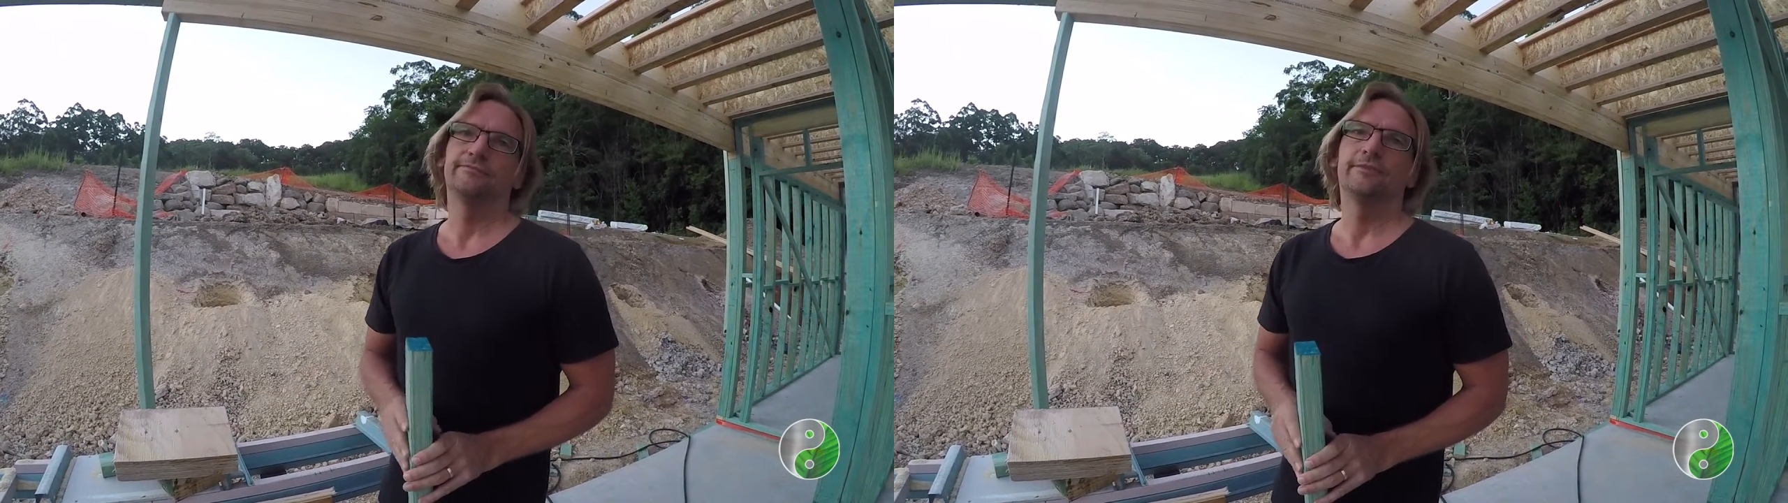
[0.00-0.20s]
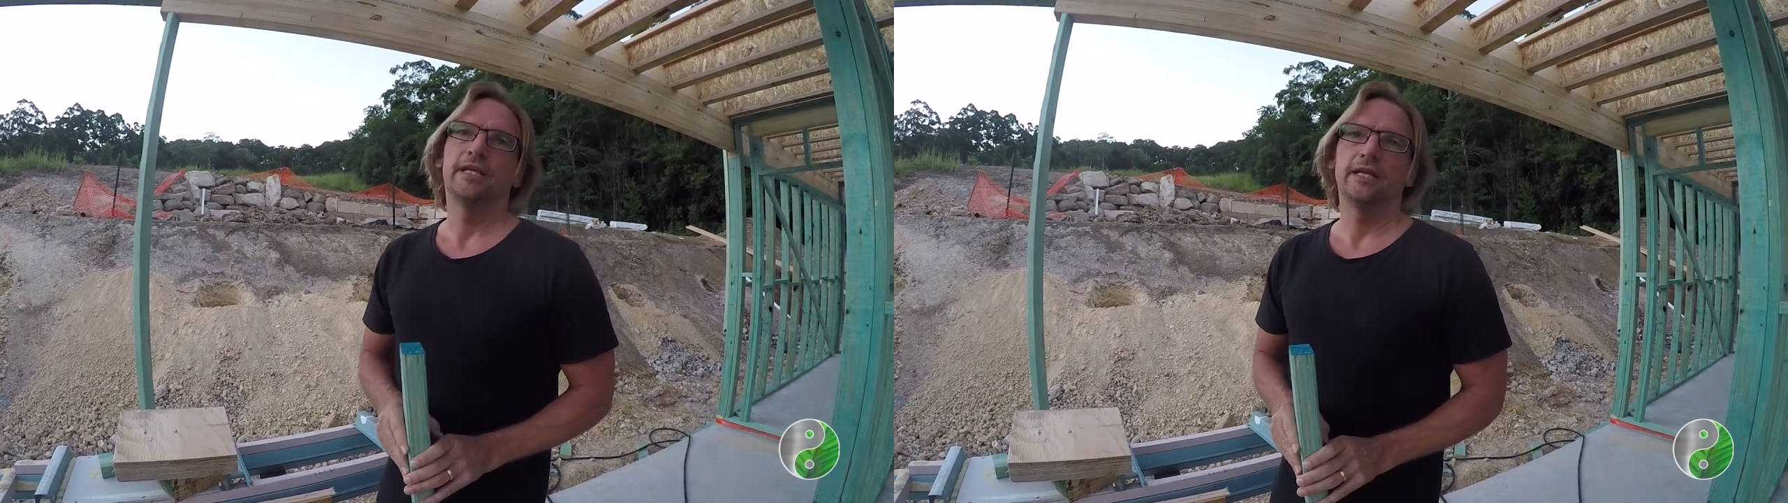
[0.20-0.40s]

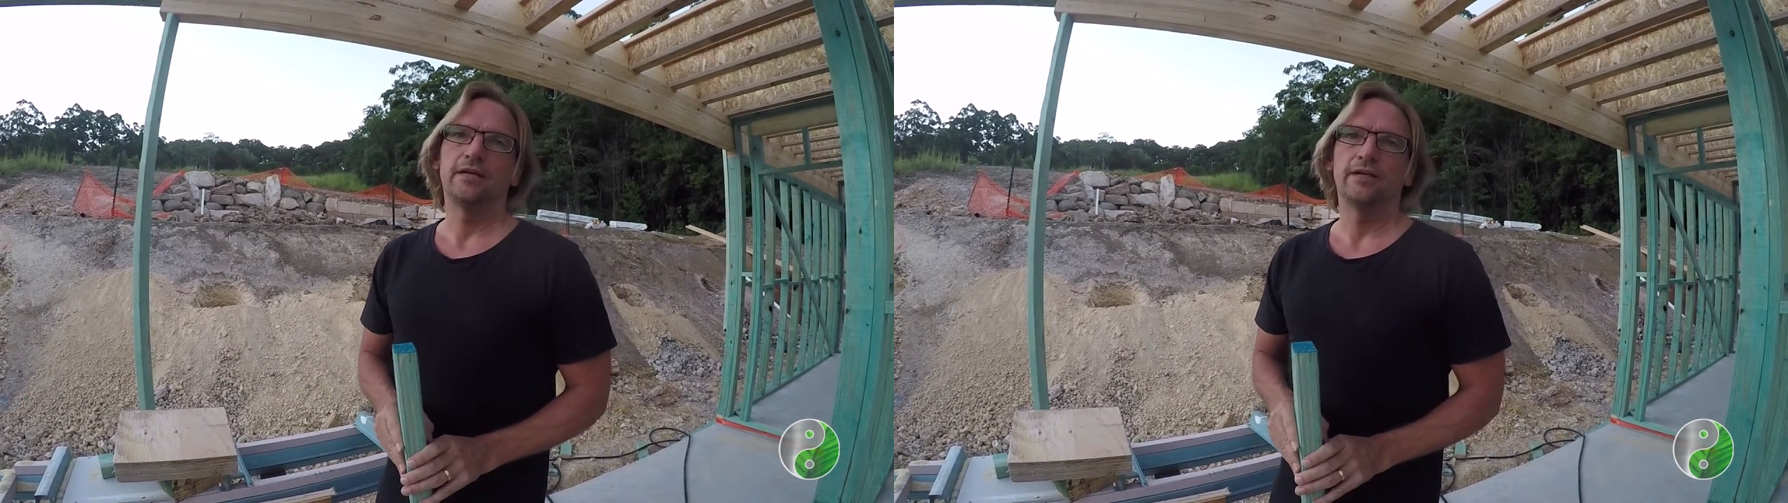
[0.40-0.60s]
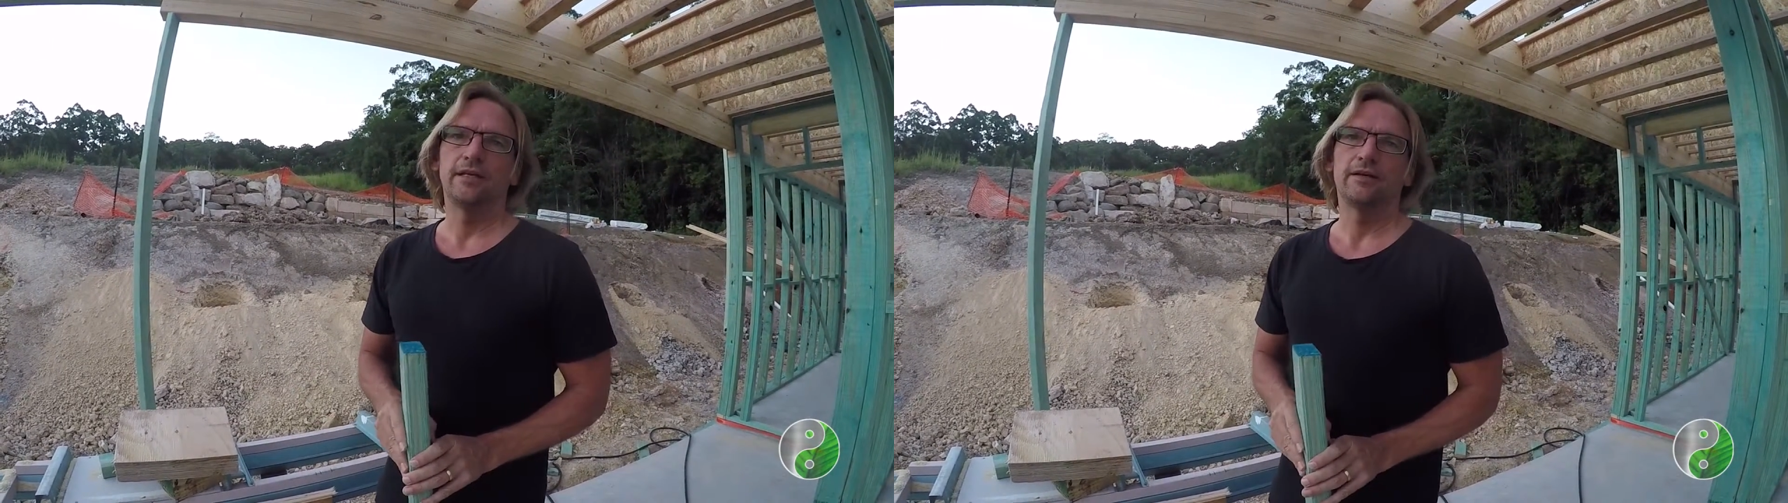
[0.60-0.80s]
they get
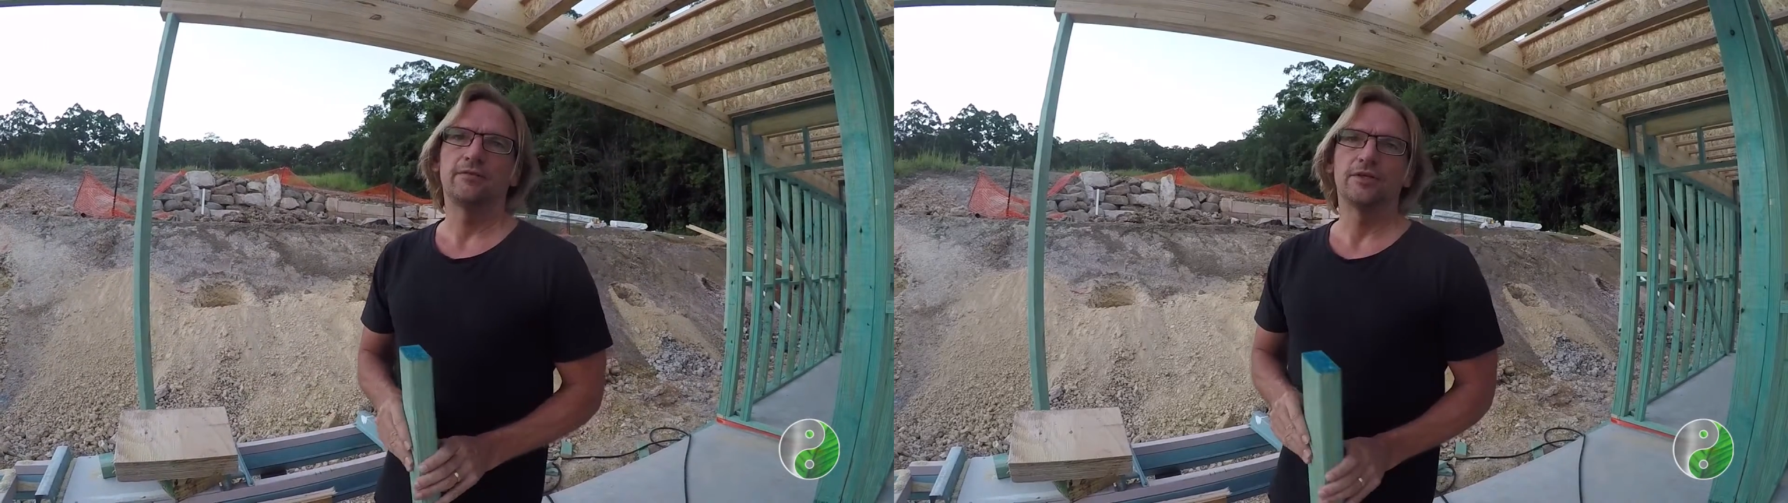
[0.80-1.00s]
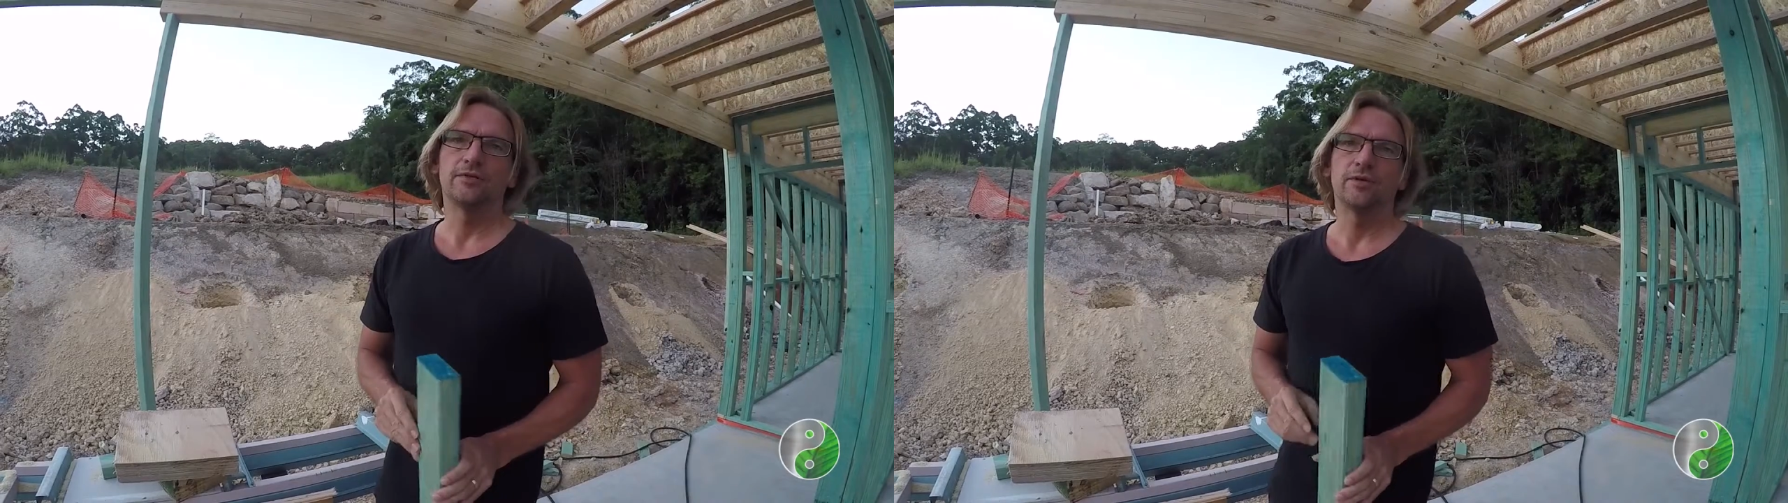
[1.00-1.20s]
cut down
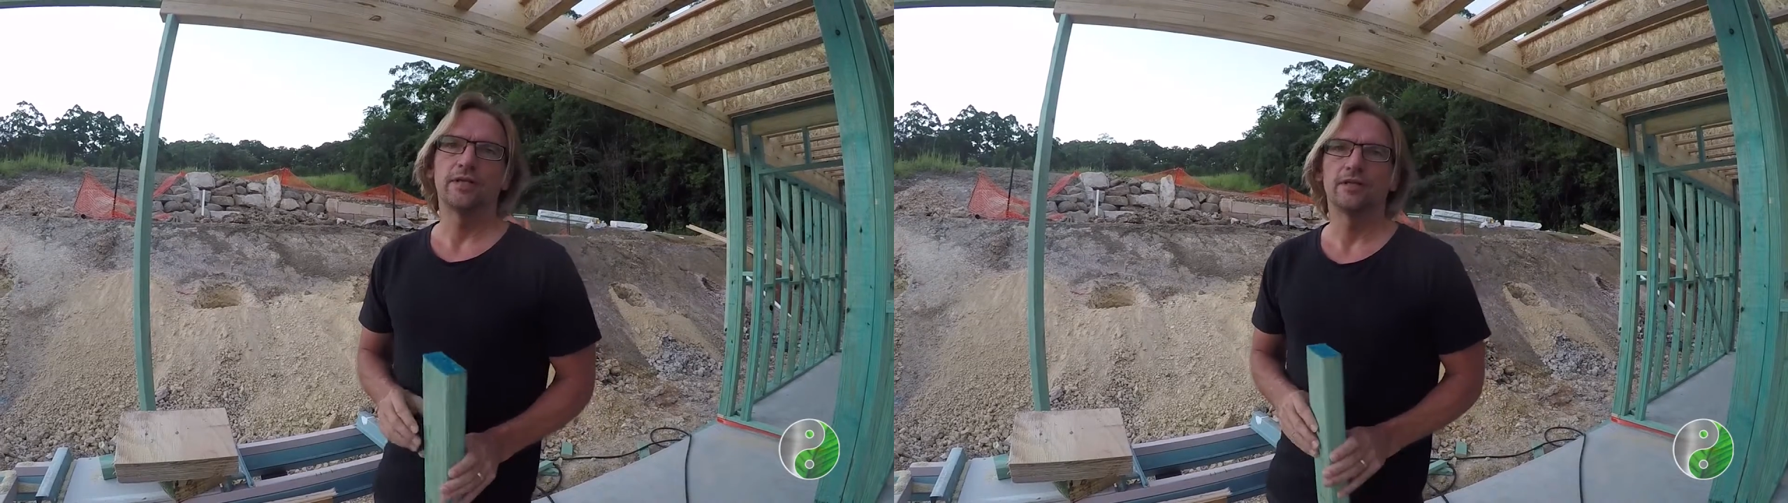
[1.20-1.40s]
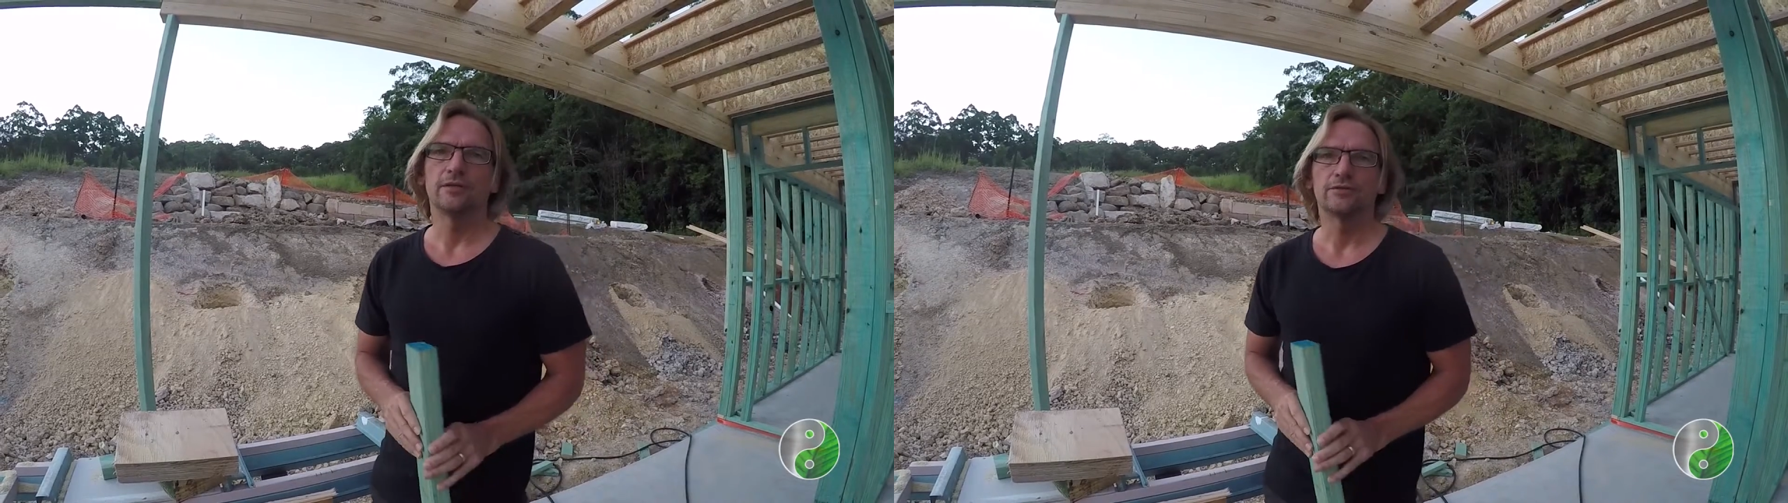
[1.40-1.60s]
every 20
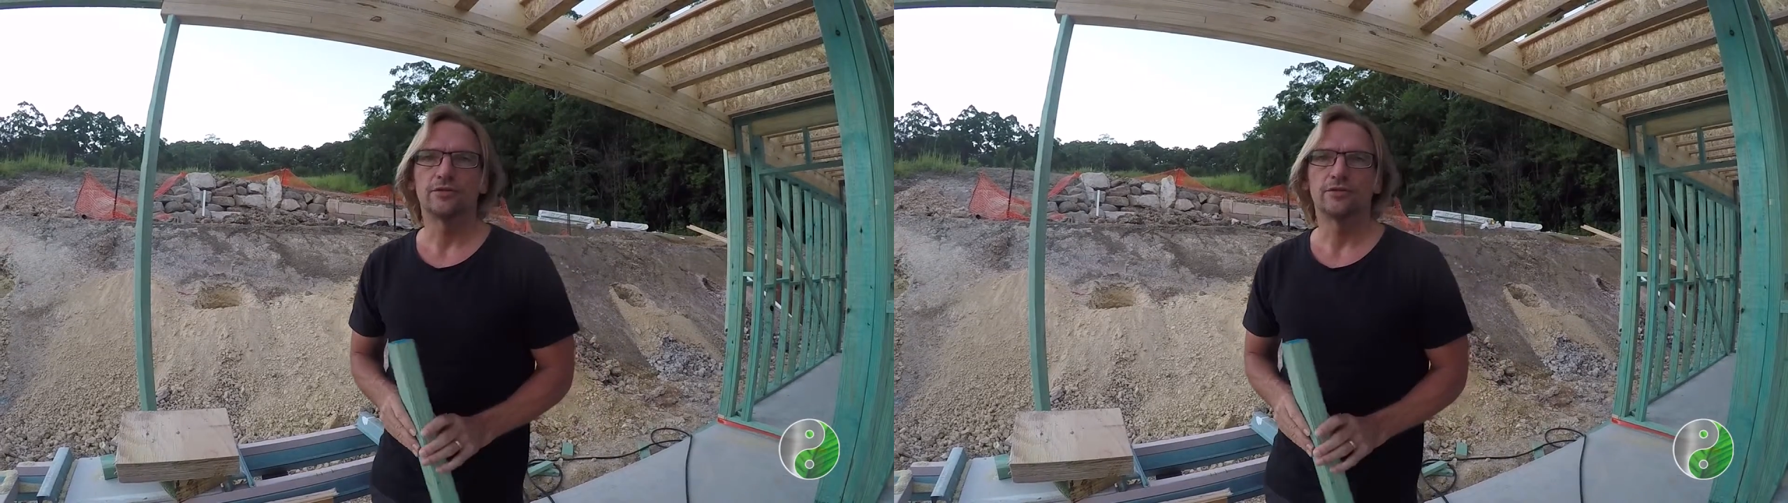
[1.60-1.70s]
years,